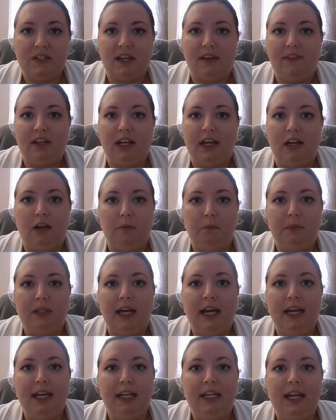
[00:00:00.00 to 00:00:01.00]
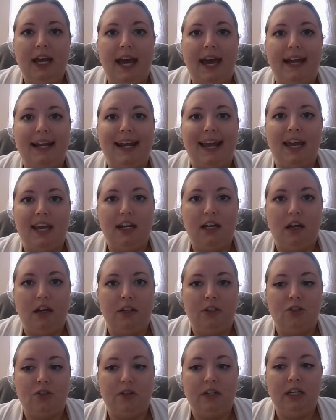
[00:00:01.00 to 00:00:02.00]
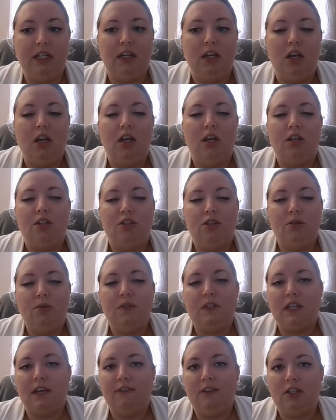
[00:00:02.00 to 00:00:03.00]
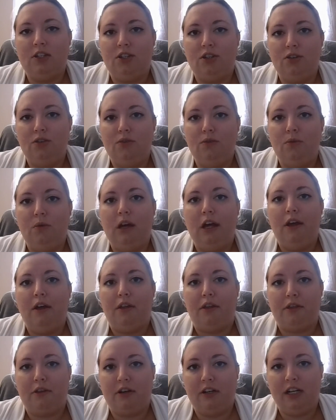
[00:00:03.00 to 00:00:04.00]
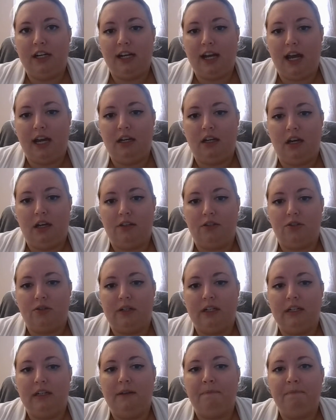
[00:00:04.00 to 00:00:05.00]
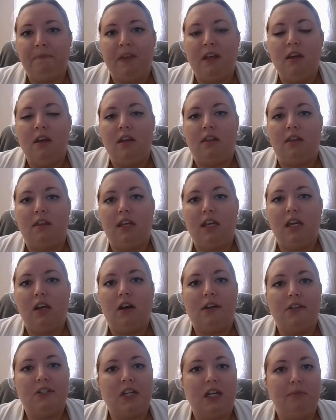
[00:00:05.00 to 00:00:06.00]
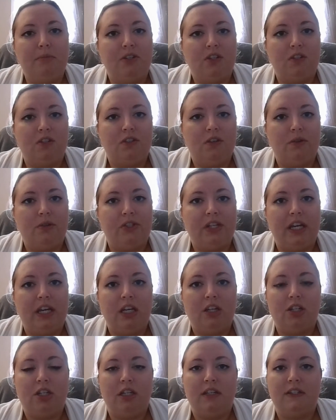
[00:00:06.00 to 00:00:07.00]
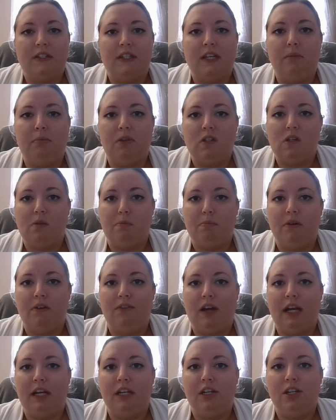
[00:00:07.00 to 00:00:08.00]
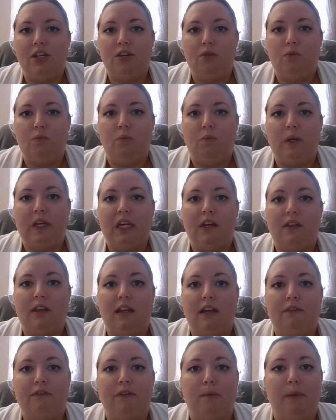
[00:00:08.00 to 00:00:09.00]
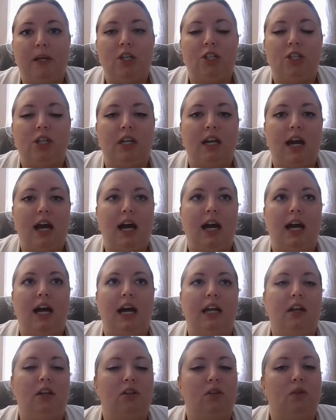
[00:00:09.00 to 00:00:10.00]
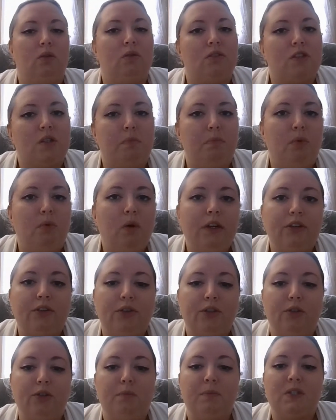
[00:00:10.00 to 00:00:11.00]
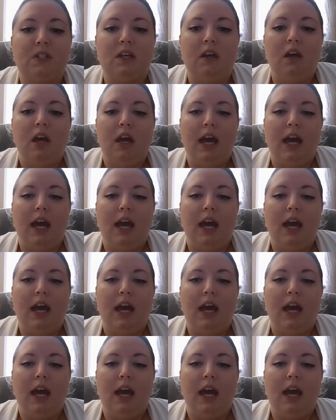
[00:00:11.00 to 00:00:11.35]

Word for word: 7 helpline at 800 272 3900 the Alzheimer's Association is able to provide you with information on local support groups,